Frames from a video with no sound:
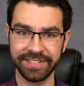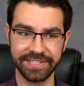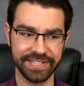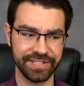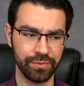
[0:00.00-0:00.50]

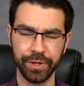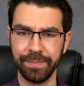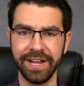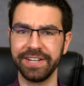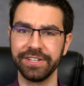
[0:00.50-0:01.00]
consistent with
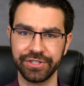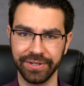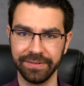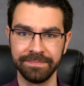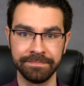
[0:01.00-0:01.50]
my
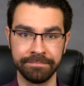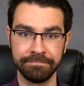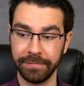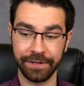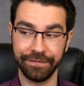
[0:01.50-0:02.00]
nature.
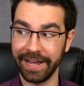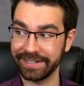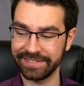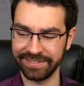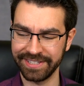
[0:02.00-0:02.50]
In
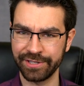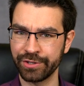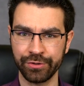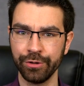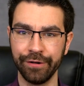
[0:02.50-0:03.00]
fact, this
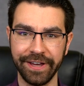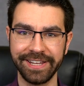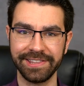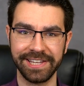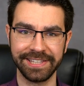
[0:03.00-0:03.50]
is true of
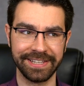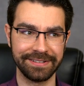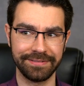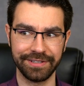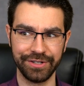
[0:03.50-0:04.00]
anything
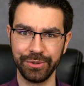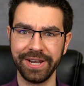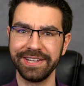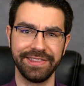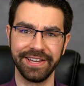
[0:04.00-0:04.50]
that can do
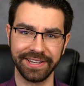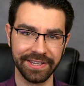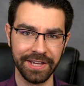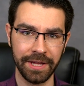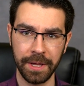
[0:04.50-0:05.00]

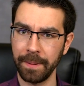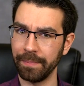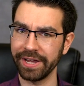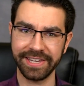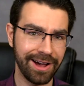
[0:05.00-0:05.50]
anything.
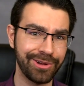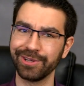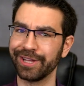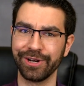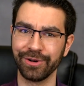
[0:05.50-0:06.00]
My
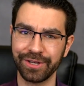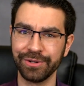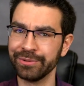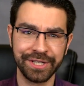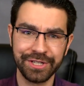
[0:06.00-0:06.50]
calculator
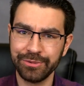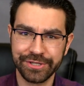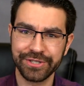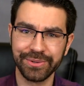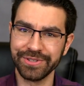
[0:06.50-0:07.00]
can only do a
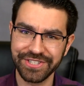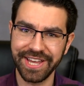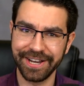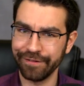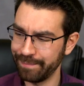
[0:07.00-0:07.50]
certain
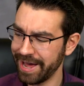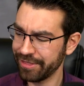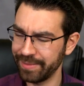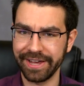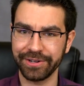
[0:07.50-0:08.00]
set of
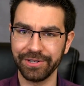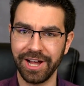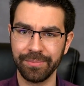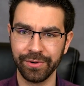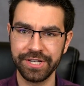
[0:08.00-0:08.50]
mathematical
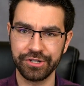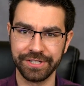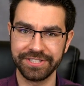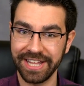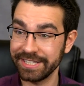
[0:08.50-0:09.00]

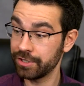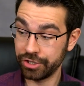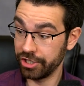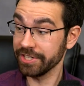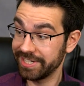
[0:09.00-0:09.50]
operations. That's
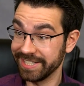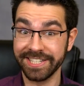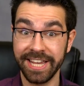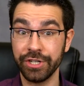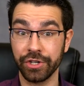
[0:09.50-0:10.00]
just its
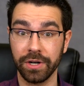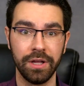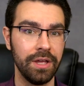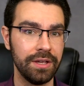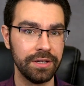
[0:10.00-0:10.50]
nature.
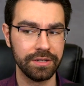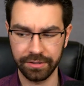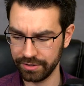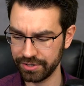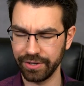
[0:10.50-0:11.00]

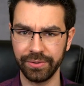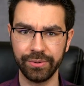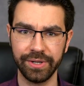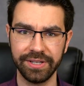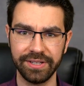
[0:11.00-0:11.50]

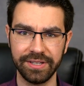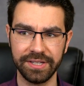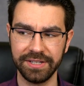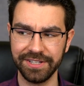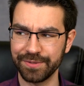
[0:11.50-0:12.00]
So,
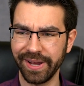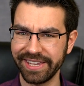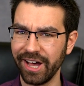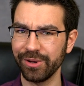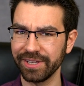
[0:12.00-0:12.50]
is my
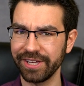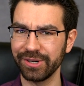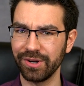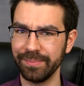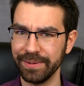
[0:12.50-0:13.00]

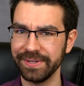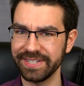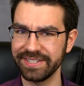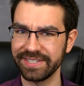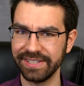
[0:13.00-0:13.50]
calculator
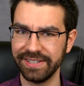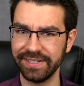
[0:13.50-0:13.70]
omnipotent?